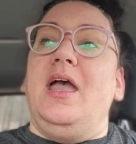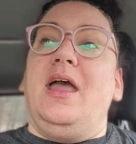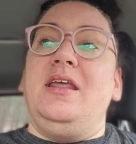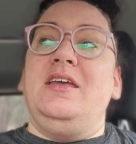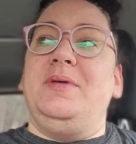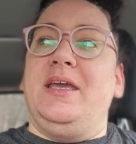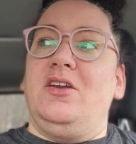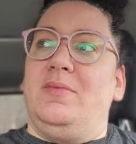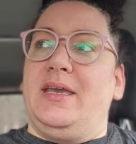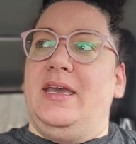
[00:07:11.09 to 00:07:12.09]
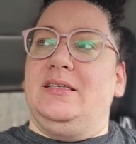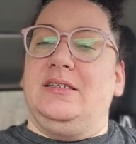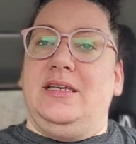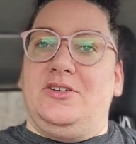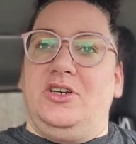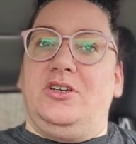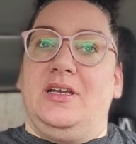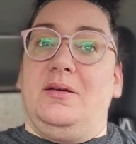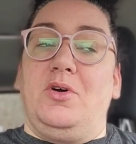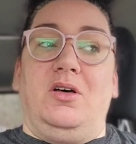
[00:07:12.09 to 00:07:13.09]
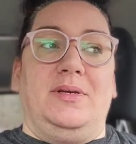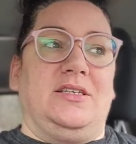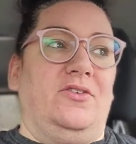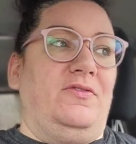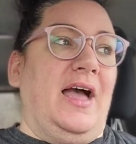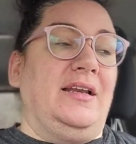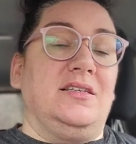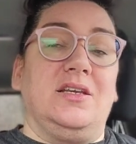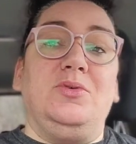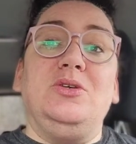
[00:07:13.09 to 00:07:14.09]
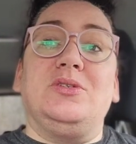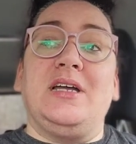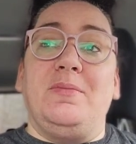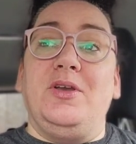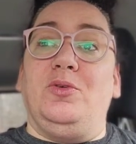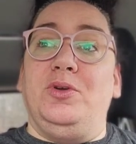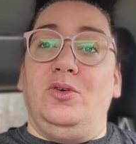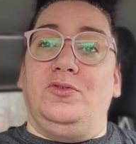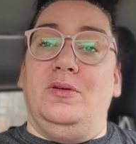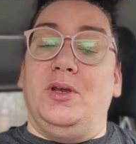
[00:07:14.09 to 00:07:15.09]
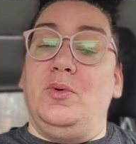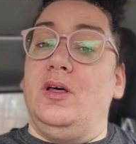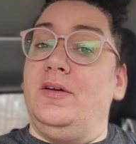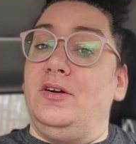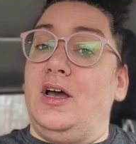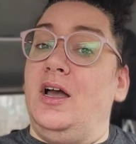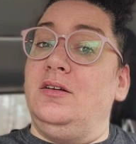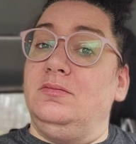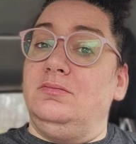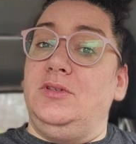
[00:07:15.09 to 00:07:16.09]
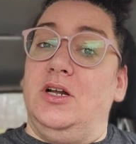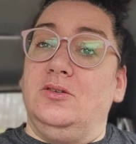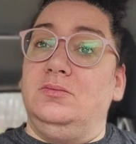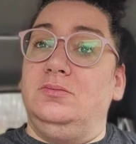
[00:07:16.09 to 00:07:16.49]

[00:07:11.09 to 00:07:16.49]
And he had been getting on my case yesterday because I kept calling myself fat. And he's like, will you stop it? You're beautiful. I'm like, well, they're not, you know,